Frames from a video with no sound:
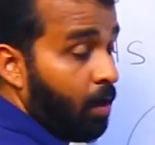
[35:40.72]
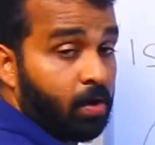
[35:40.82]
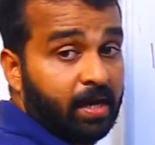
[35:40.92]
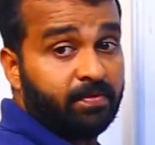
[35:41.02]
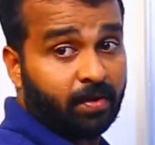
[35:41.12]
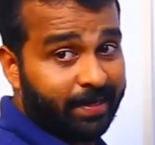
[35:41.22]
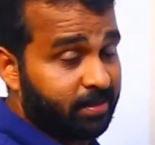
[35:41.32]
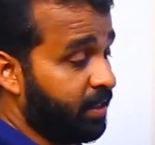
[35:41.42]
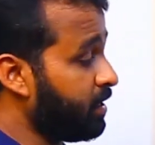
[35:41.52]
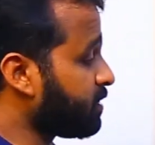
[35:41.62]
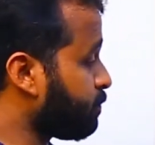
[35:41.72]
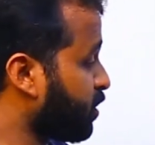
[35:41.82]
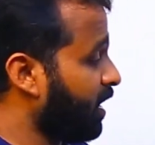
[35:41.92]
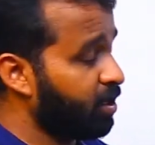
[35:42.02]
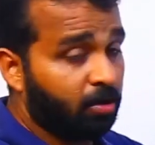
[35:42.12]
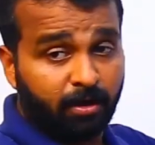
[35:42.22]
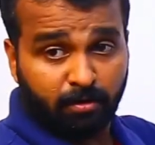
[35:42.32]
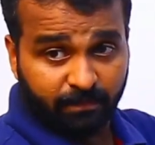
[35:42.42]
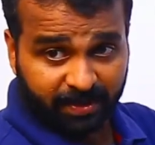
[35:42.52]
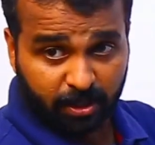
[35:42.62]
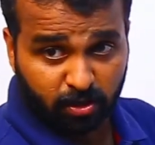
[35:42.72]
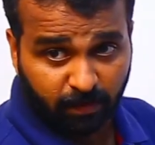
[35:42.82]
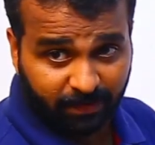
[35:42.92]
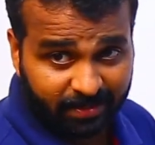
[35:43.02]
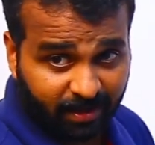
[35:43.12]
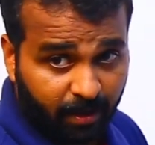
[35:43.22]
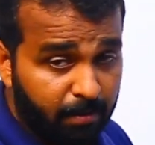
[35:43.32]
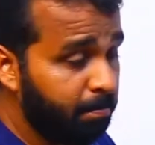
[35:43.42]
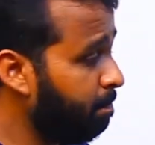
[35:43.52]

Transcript: How can we write the subshell electronic configuration of lithium?